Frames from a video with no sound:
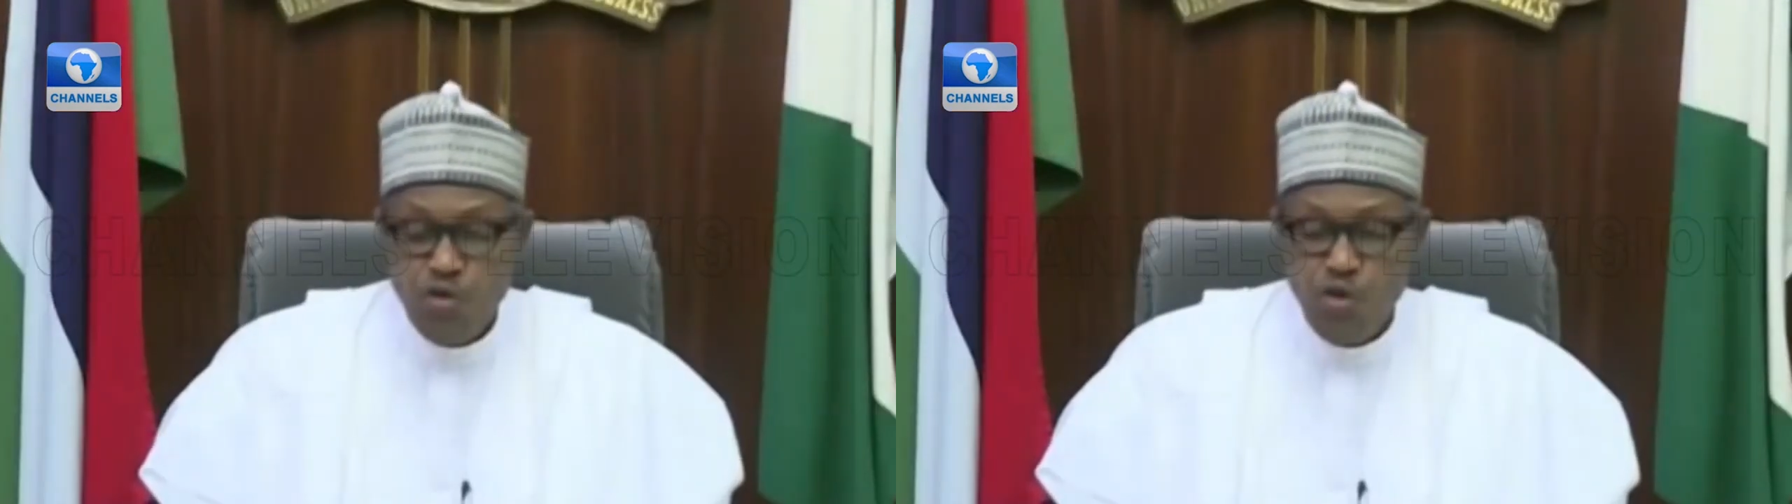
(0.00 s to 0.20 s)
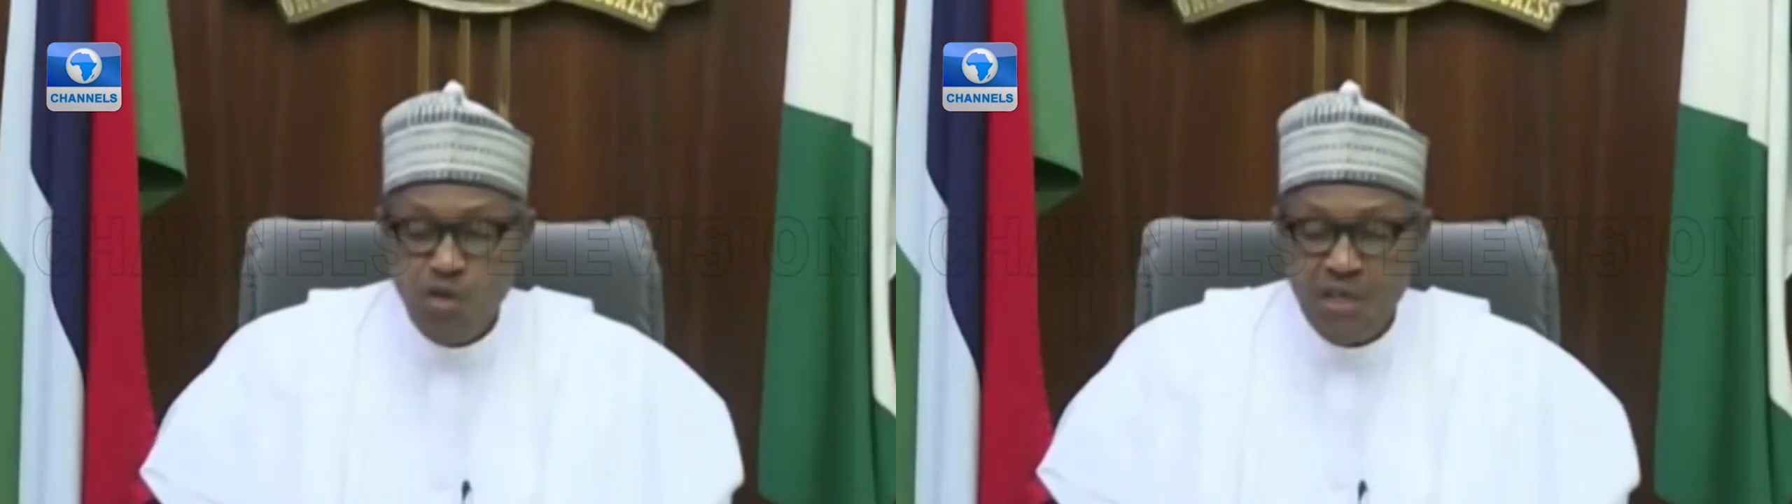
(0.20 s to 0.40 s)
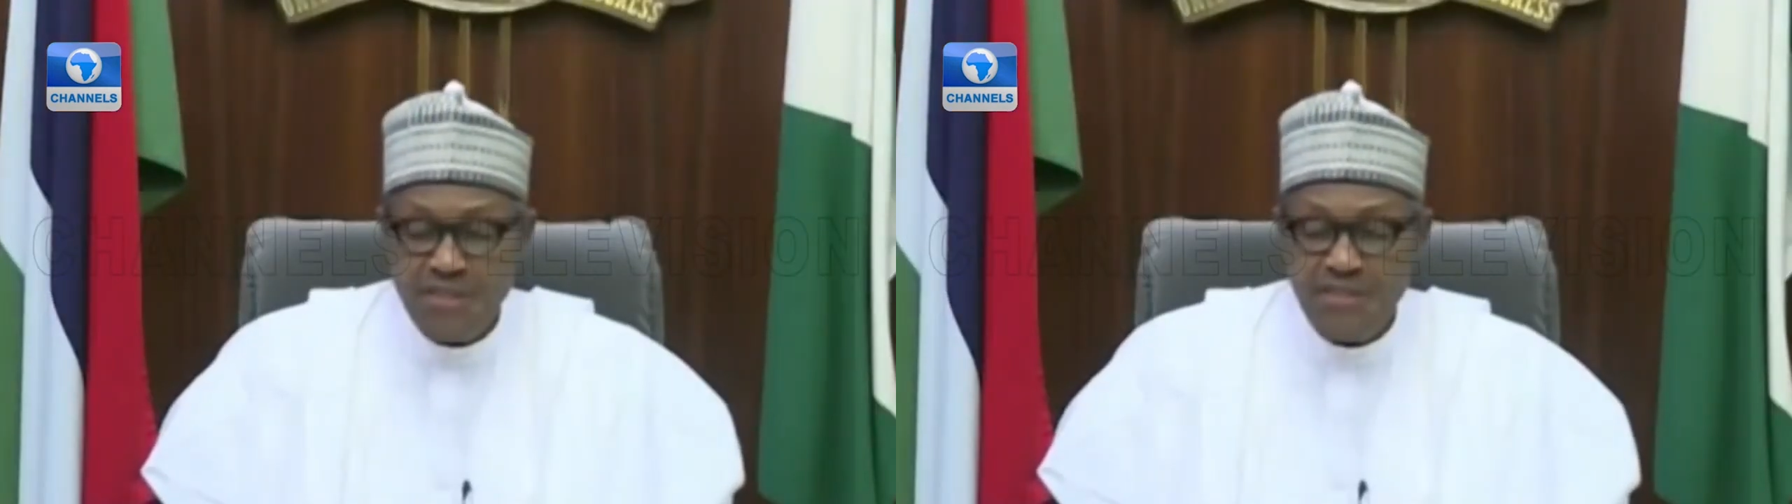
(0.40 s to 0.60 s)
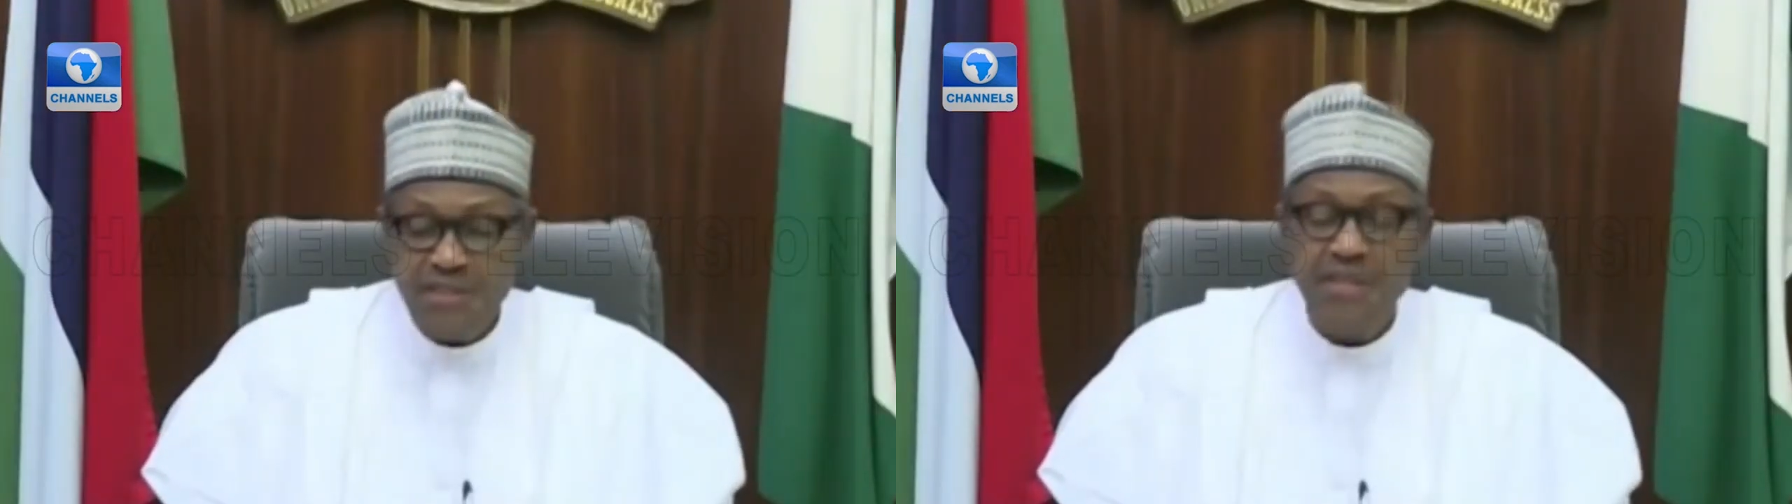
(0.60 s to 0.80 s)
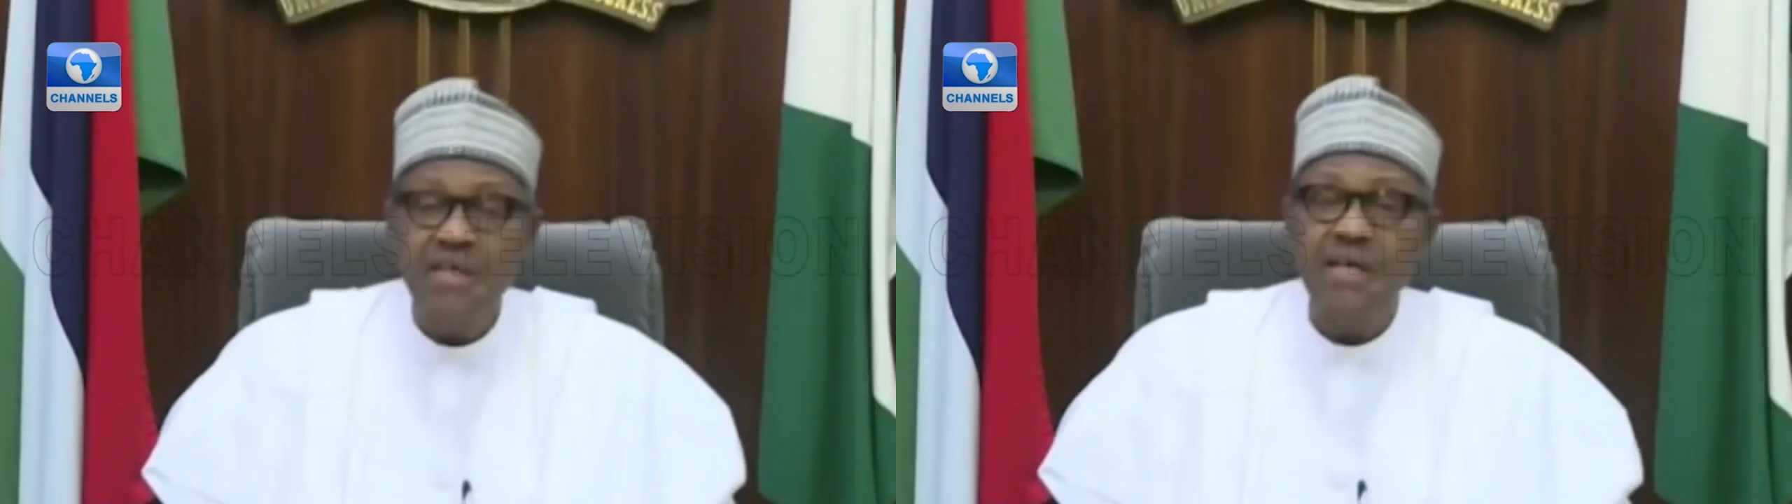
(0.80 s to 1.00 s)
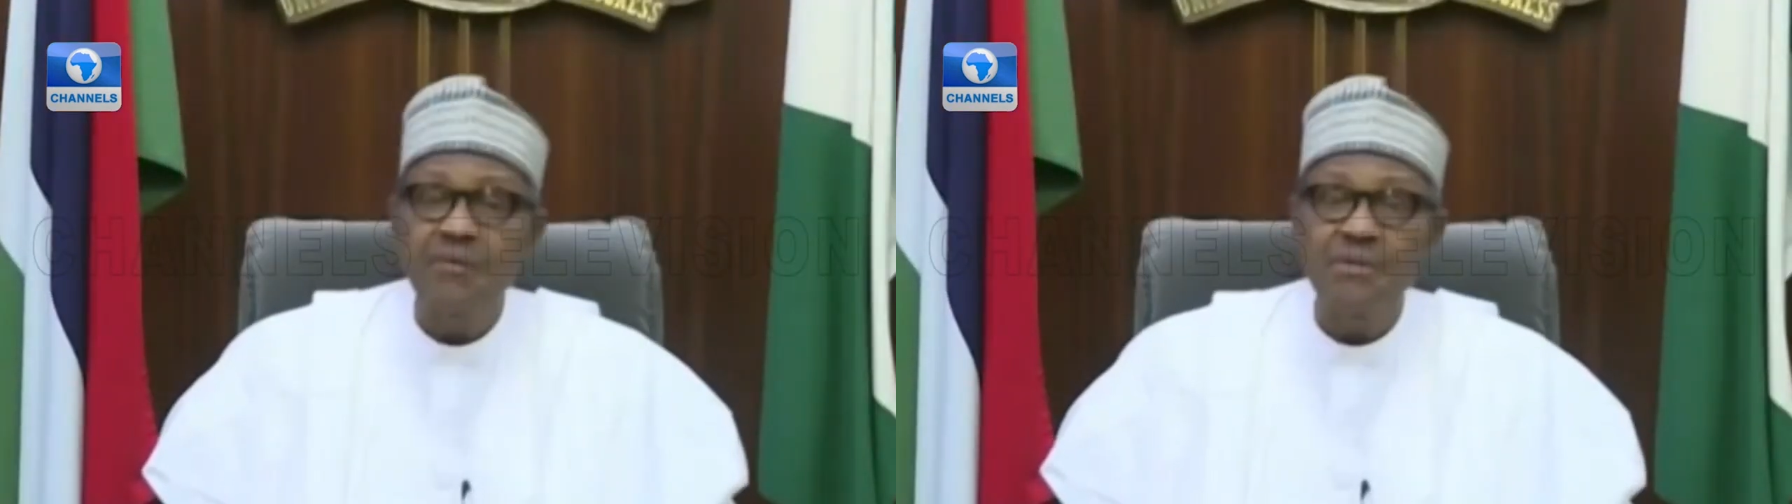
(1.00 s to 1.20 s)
No Nigerian